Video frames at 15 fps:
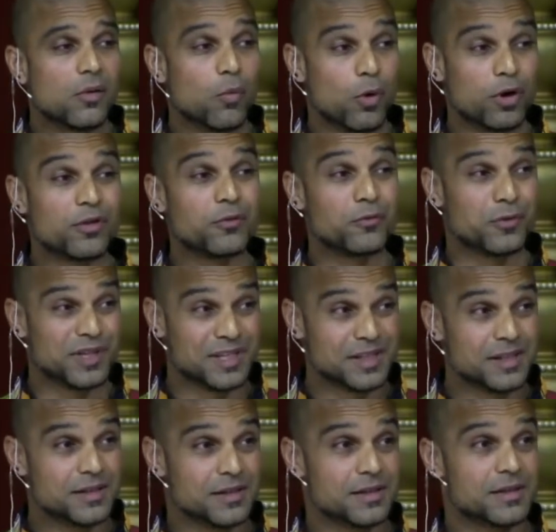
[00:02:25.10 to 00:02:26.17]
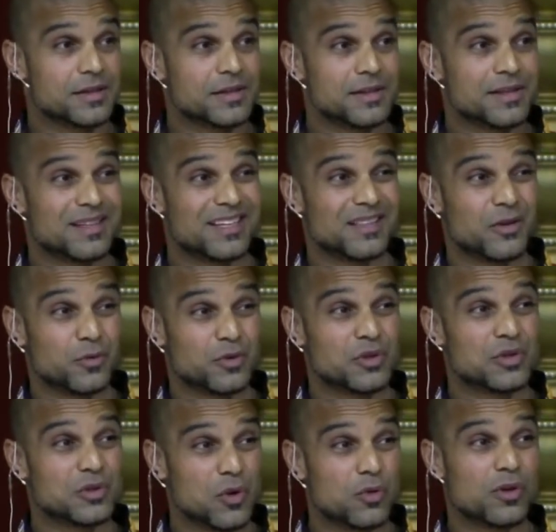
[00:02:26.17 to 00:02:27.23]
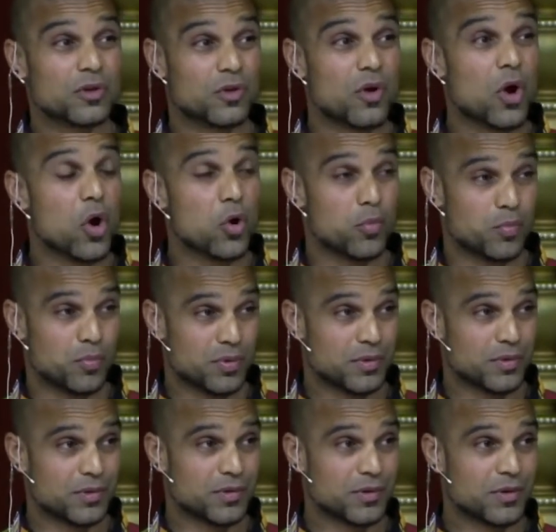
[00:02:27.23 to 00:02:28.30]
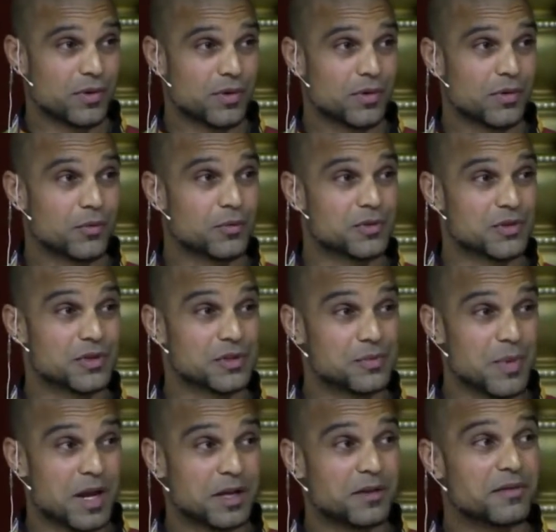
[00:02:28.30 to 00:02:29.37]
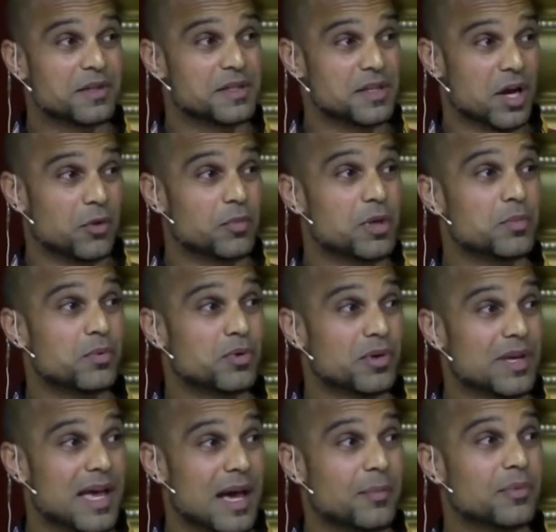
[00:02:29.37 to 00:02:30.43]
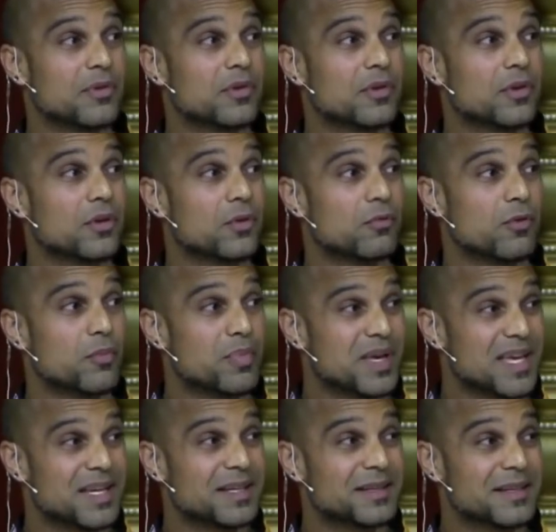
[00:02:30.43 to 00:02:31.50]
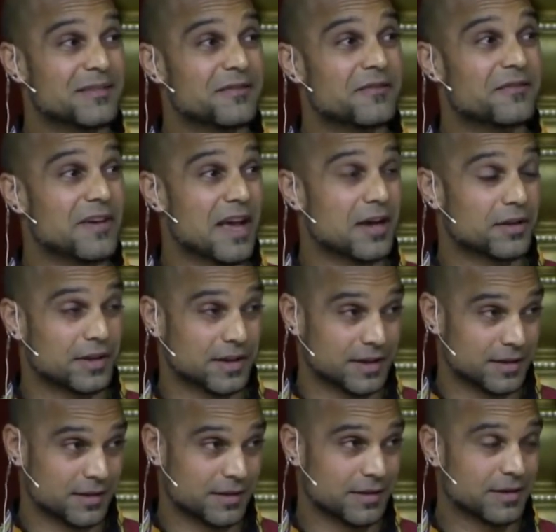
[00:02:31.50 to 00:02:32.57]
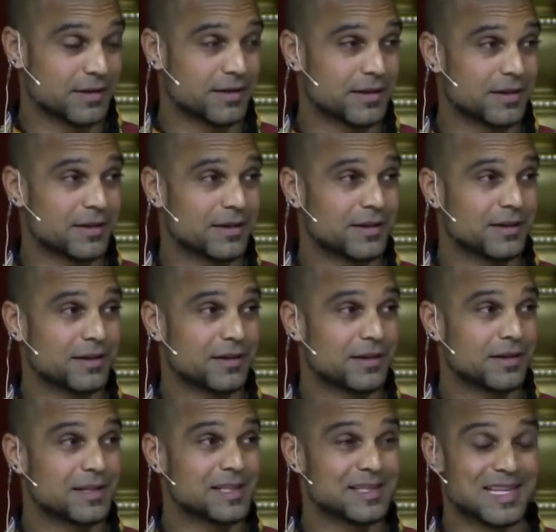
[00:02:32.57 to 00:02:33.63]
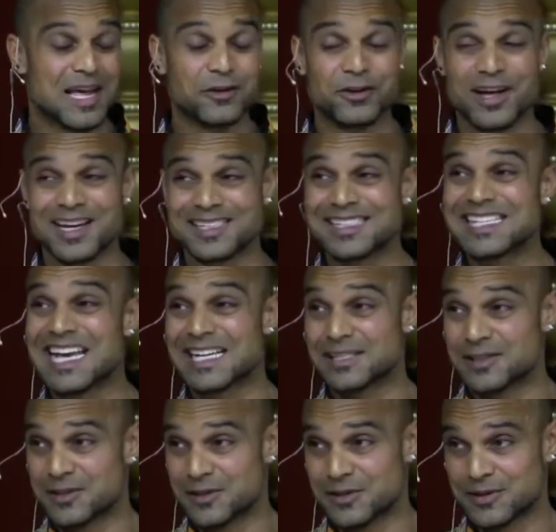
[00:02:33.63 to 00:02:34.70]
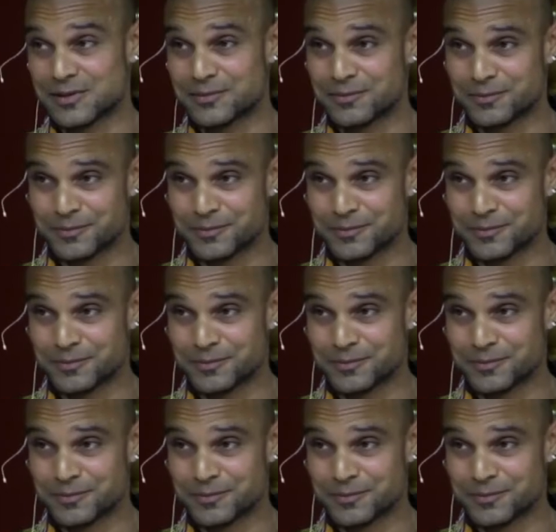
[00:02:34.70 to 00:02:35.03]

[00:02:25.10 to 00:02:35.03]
One of the reasons that there was so little hope was because many of these young people kept repeatedly failing standardized tests.